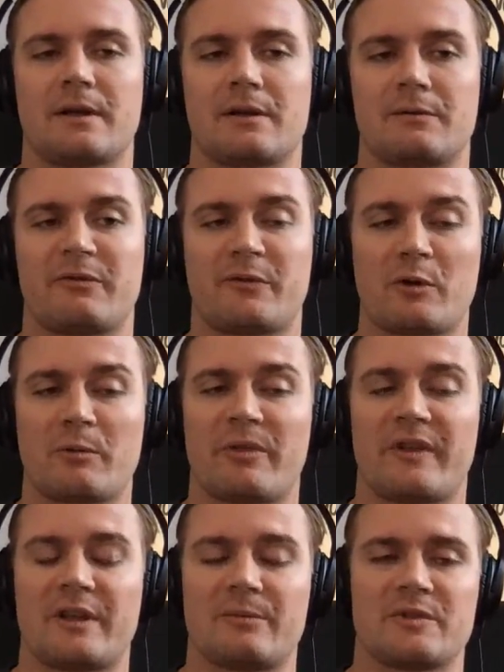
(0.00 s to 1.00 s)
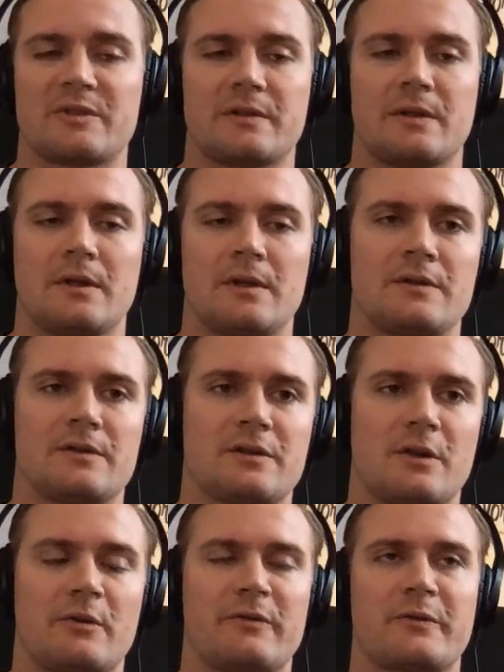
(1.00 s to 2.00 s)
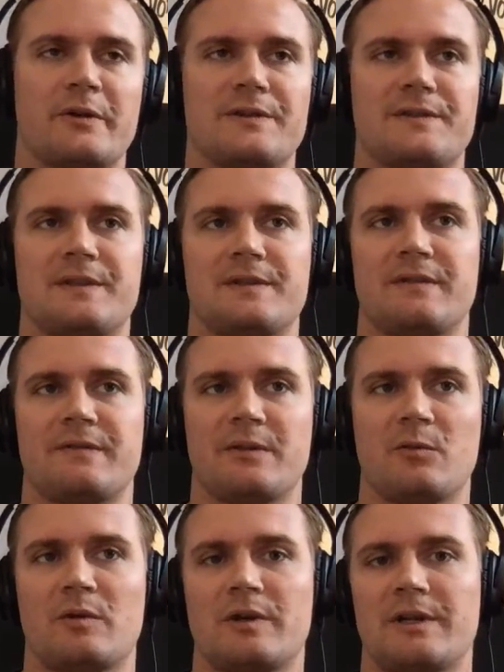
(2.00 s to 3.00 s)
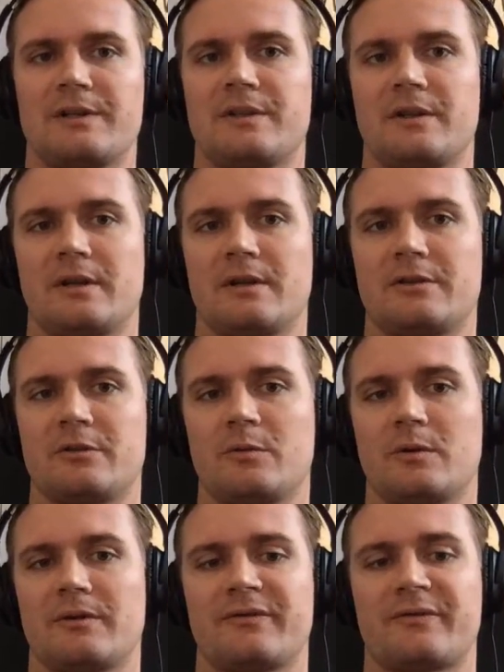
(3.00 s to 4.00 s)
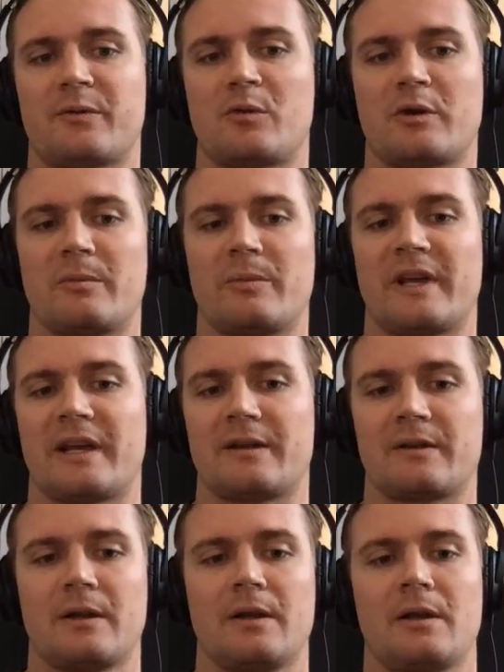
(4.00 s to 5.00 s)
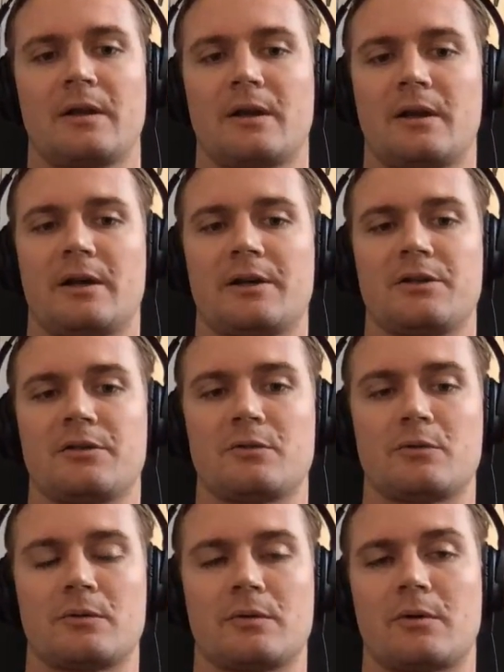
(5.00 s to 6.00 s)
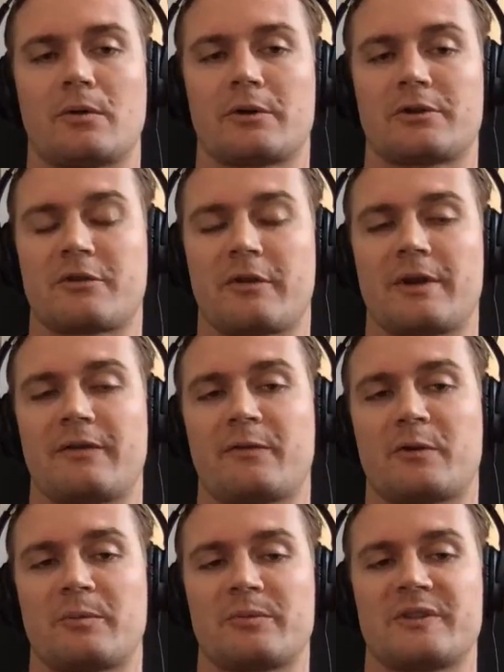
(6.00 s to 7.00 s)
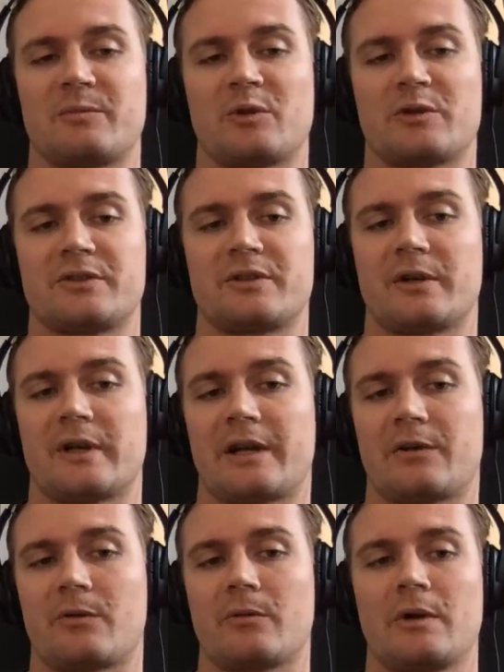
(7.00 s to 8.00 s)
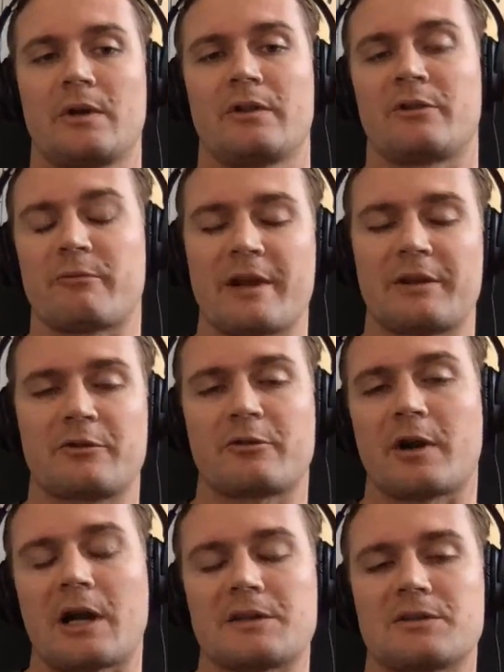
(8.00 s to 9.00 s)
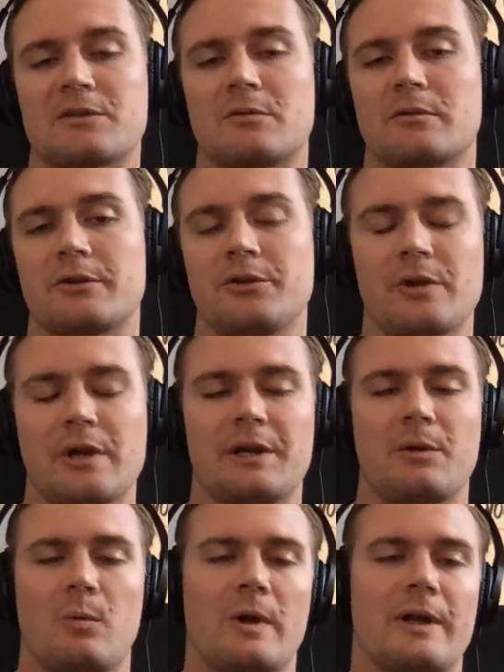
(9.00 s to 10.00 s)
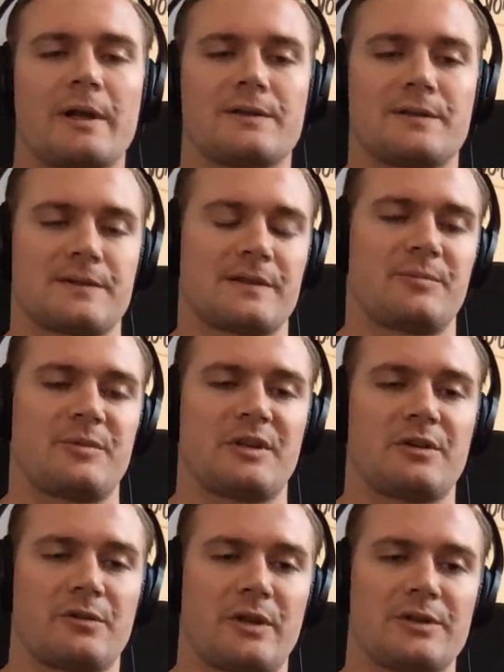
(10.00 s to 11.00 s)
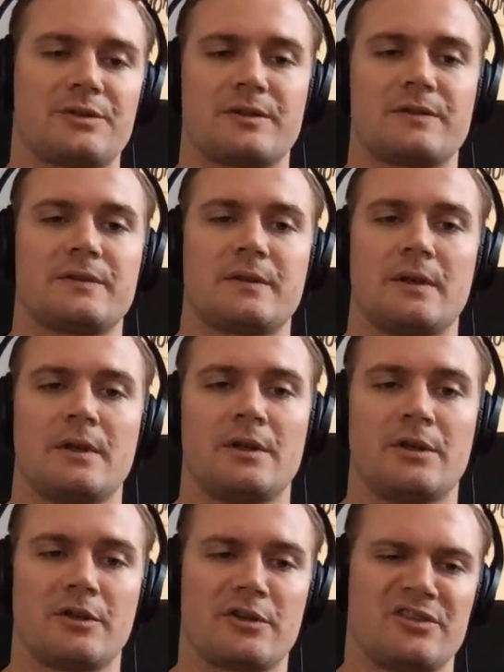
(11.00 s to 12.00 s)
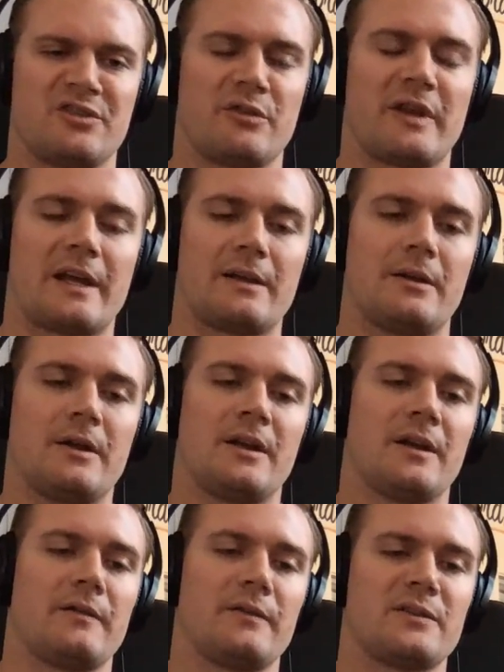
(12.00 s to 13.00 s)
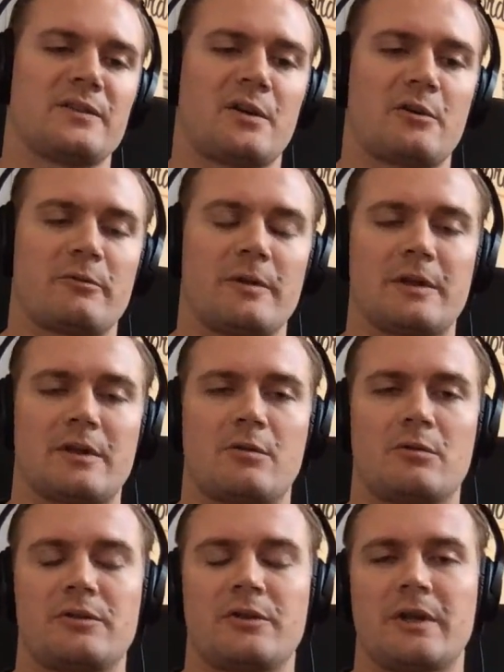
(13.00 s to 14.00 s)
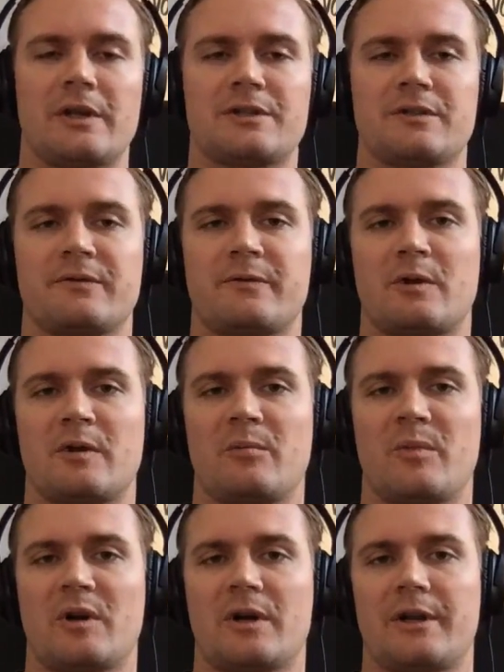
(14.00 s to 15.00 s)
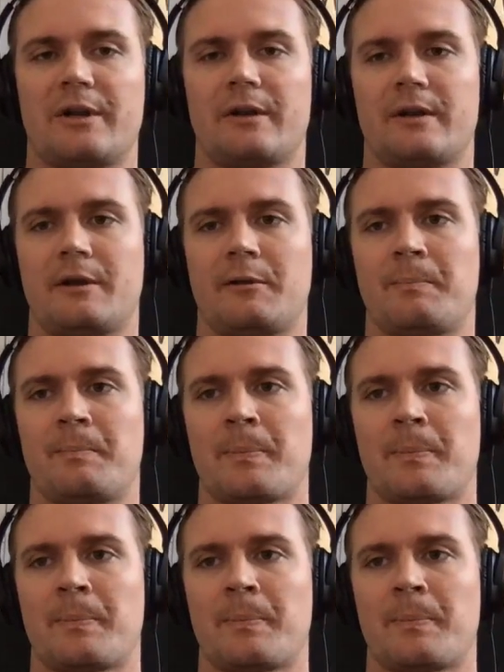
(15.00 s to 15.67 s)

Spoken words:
form themes. So for instance, if you wanted to do a form that or to create a form similar to how the Red Cross or United Way is accepting donations, you could do that. If you saw a really cool donation form on